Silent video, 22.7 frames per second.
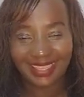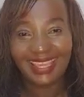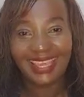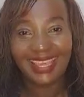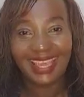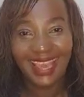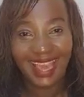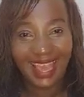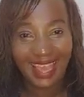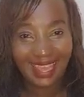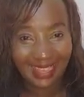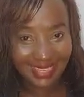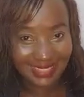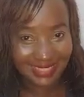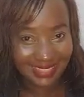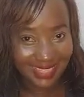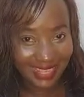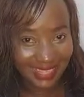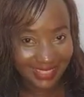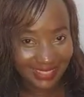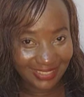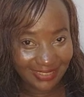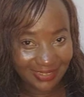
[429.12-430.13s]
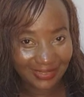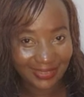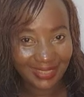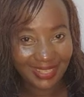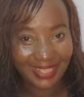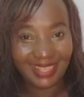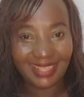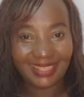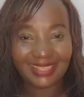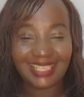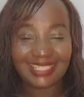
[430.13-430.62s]

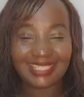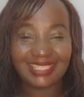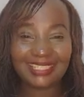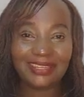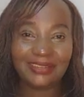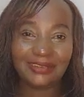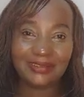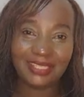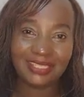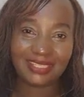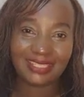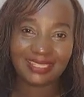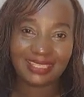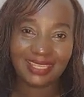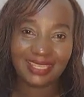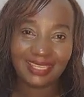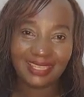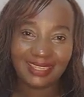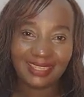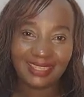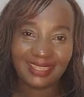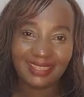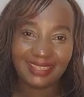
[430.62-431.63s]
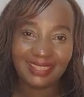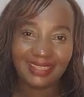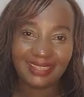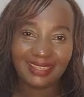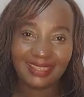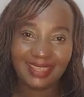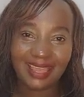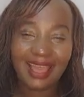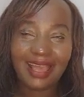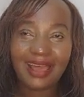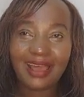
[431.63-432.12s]
Akazanyo, the series.
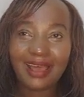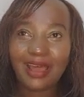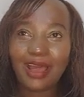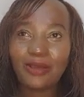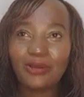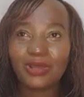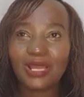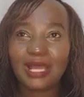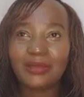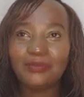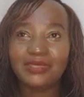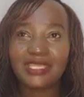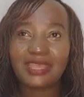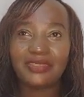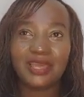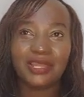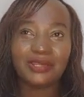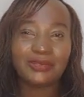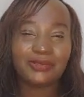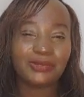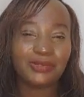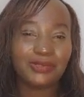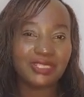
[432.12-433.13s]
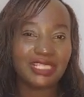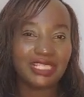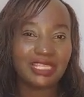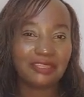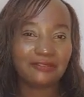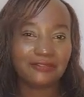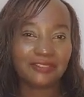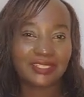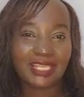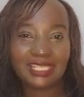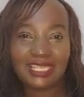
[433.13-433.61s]
How come the other one could
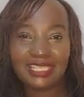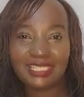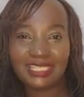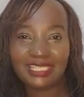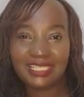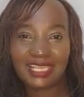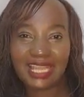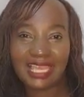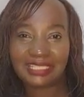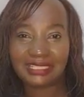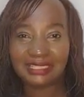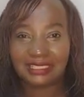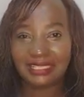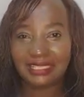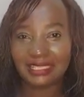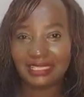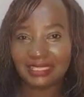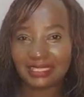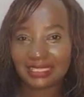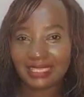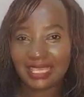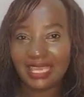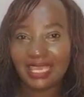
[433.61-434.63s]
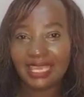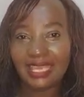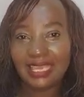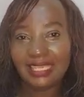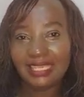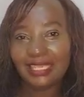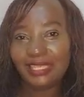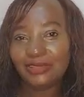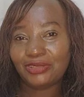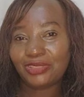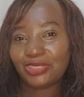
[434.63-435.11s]
lift the lady like this?
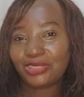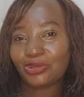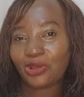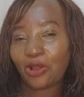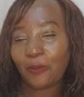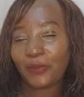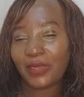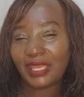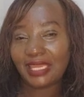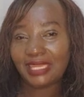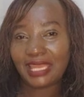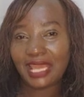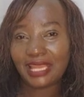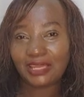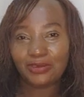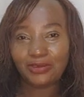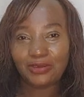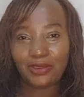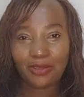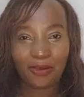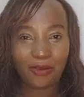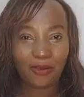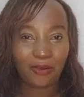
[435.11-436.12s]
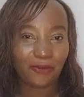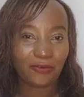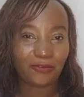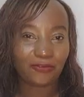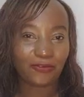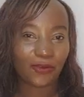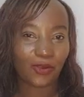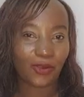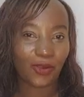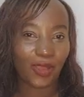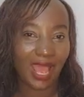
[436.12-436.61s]
He used to open the door
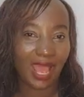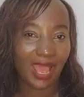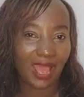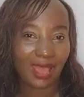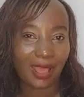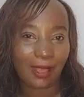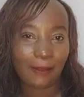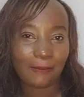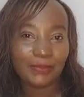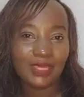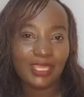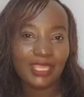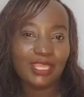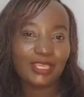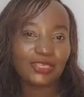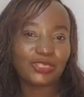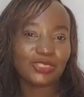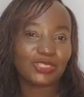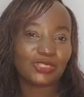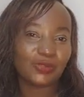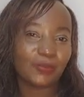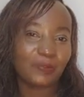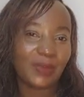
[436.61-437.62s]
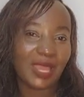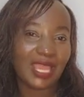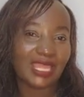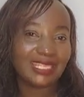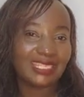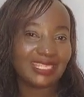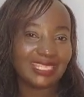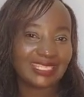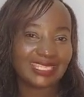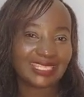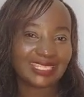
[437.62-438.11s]
for her. He used to buy
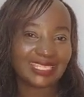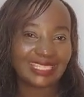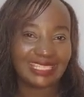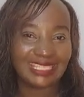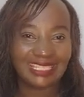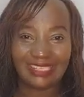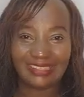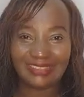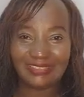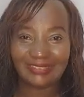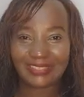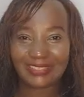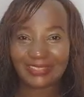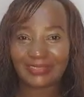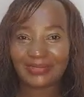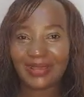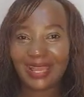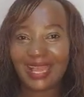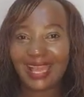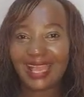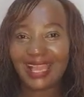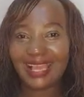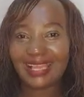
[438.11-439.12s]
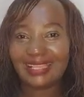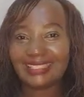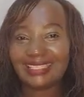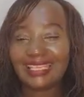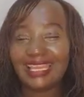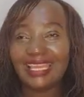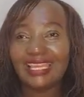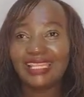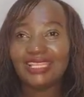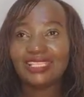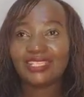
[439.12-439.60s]
these gifts. What?
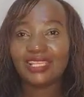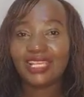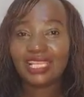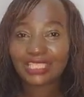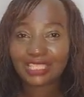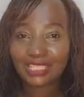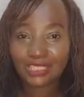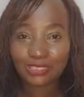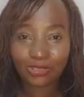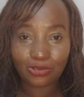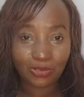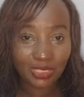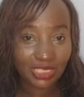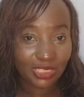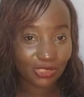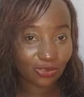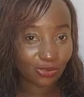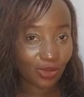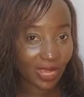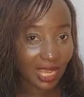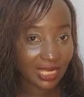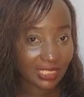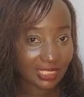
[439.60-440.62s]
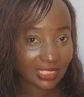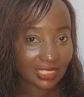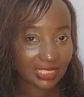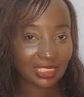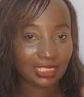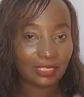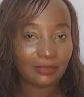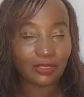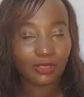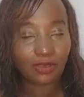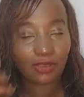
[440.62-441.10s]
So let's do it
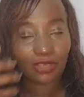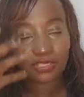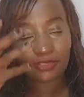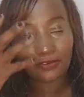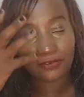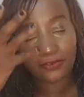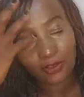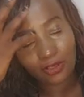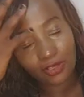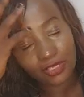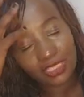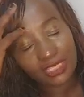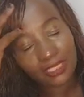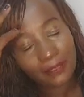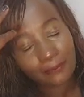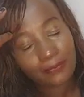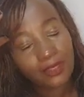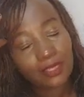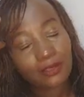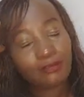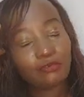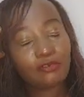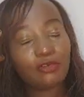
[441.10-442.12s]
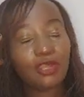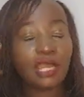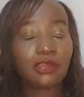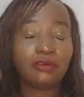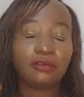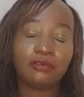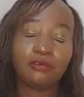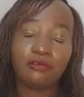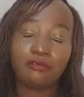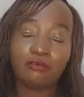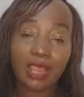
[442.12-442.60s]
wisely, because of course we are
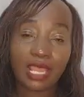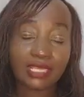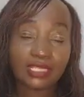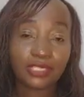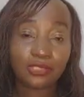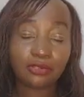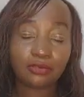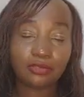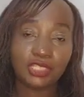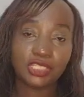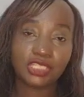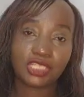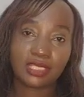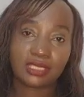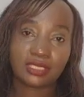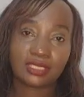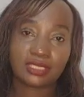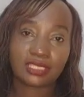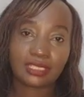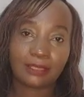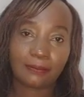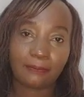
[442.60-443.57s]
wise creatures.